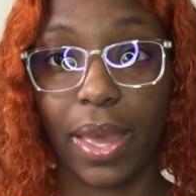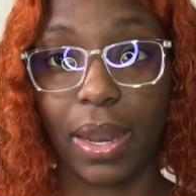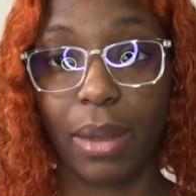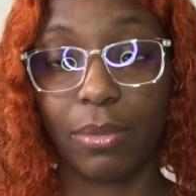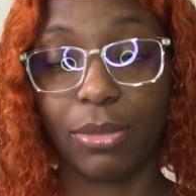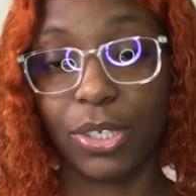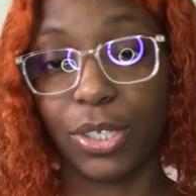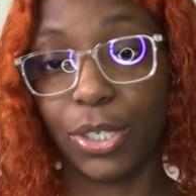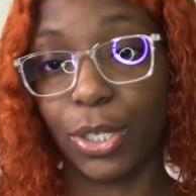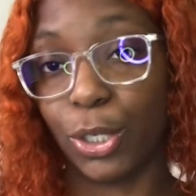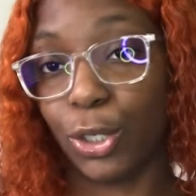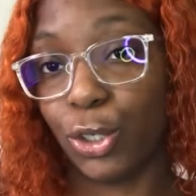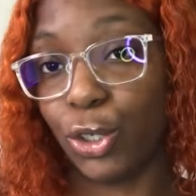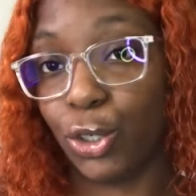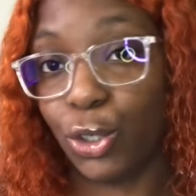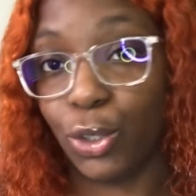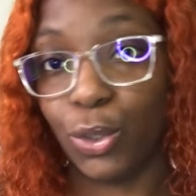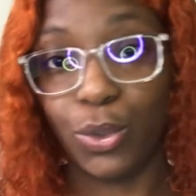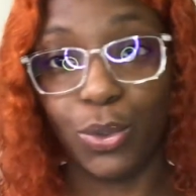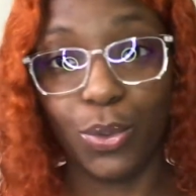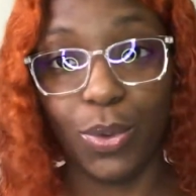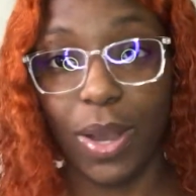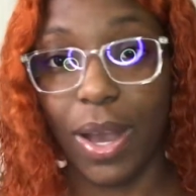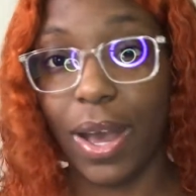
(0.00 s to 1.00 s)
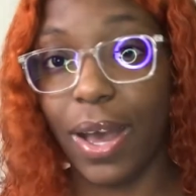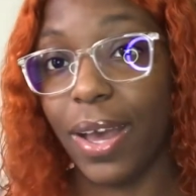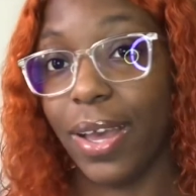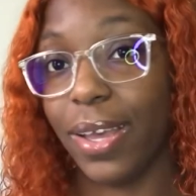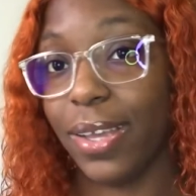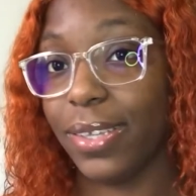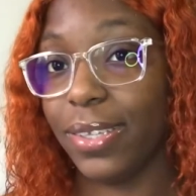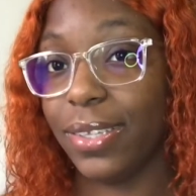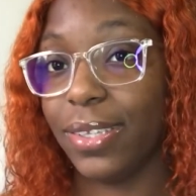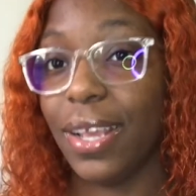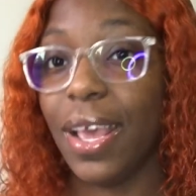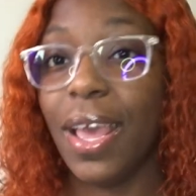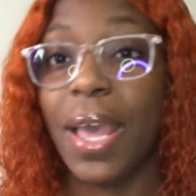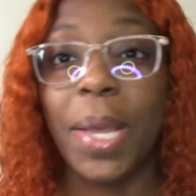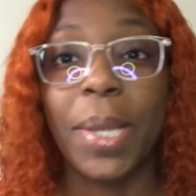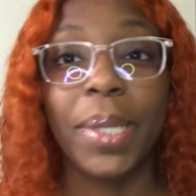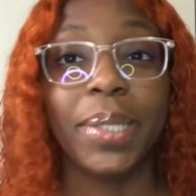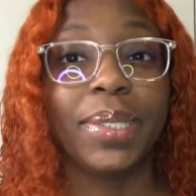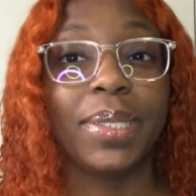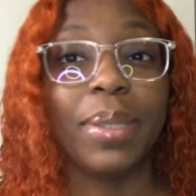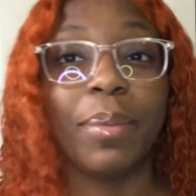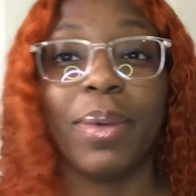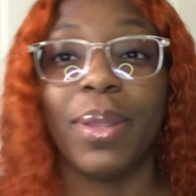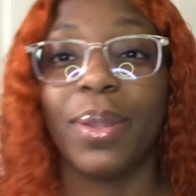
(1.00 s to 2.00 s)
I'm just going to show you guys
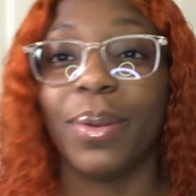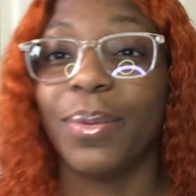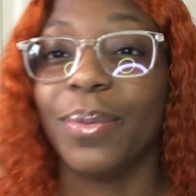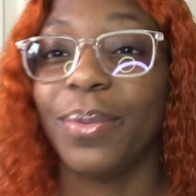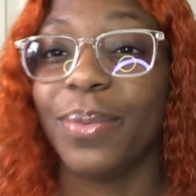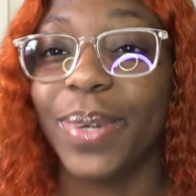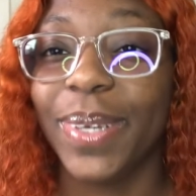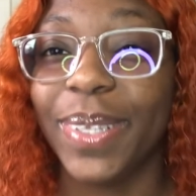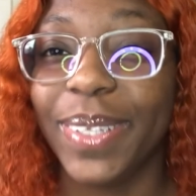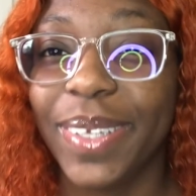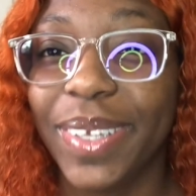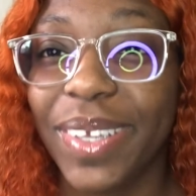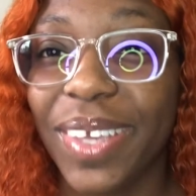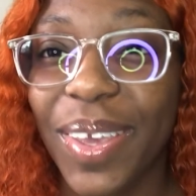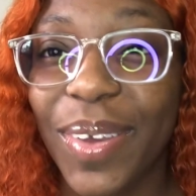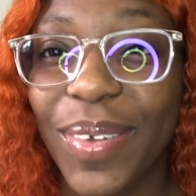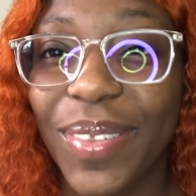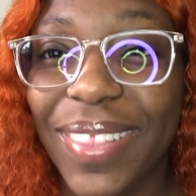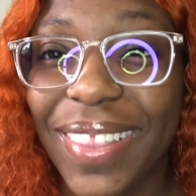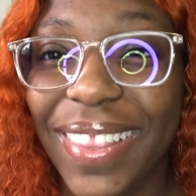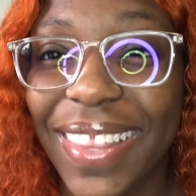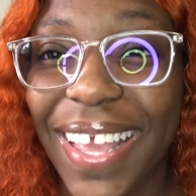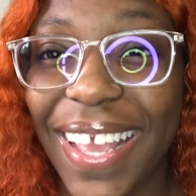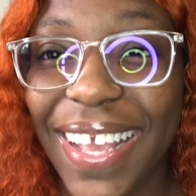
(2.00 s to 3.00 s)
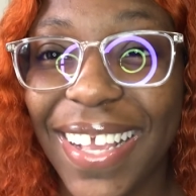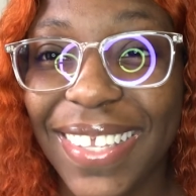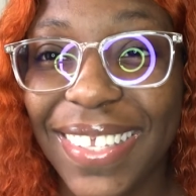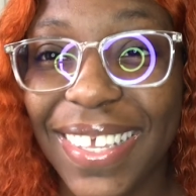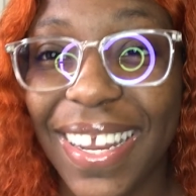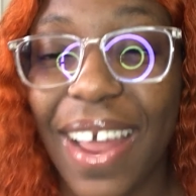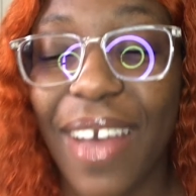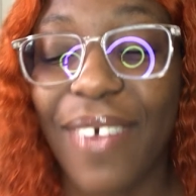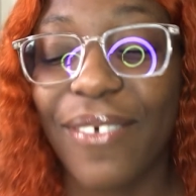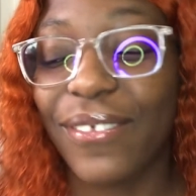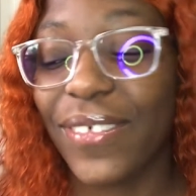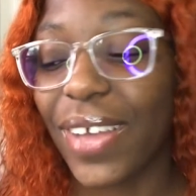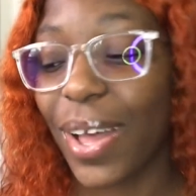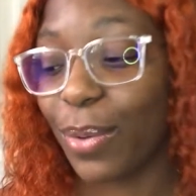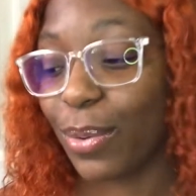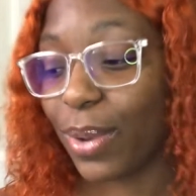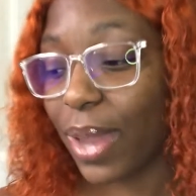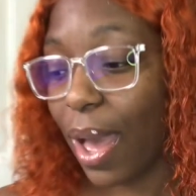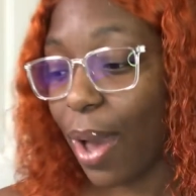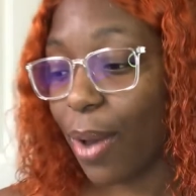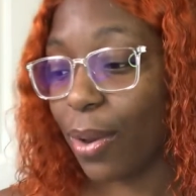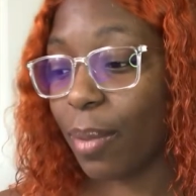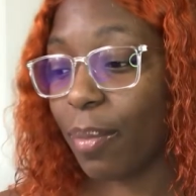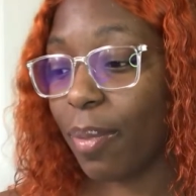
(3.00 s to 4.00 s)
some of the really cute things that I found
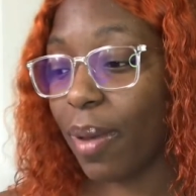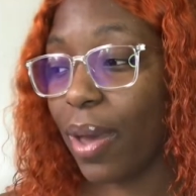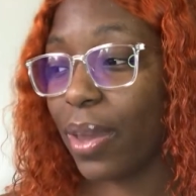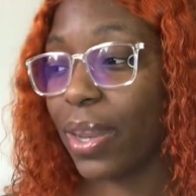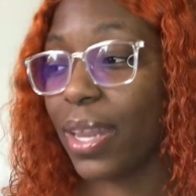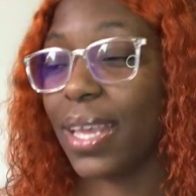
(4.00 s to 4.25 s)
out about it.